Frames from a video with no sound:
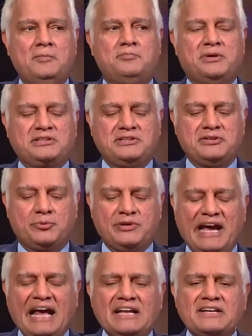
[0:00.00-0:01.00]
But the
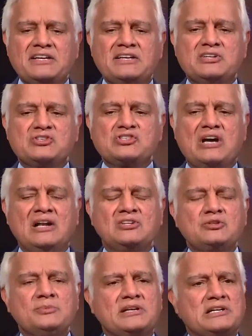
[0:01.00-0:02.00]
reality is,
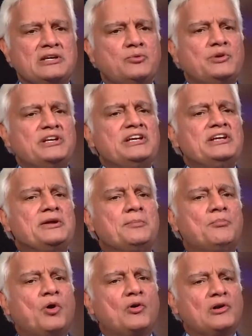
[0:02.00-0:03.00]
ultimately, we need a
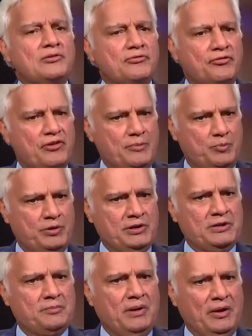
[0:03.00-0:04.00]
moral
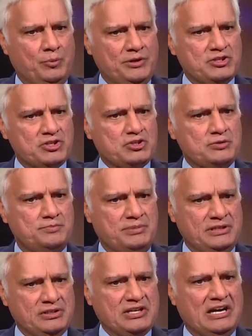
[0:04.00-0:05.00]
framework by which to
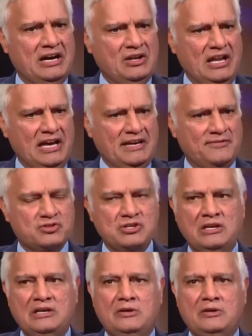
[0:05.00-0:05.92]
build our lives.